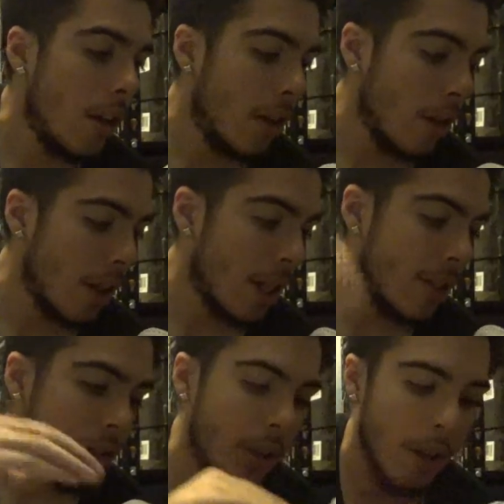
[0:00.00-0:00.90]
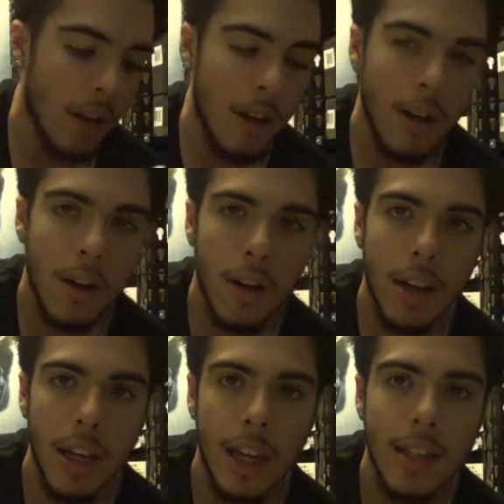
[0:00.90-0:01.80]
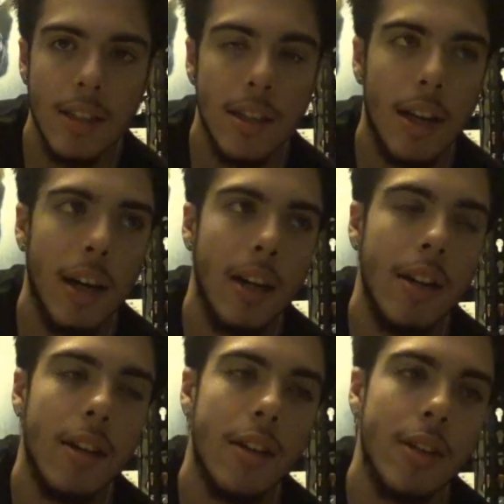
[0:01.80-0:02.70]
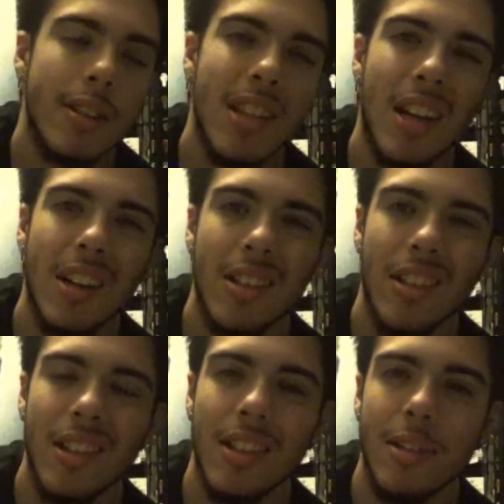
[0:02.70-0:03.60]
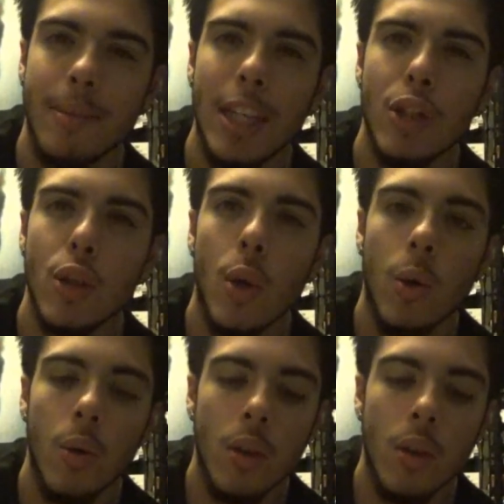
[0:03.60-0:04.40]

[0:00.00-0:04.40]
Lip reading: you got your inside, your sock, your insole.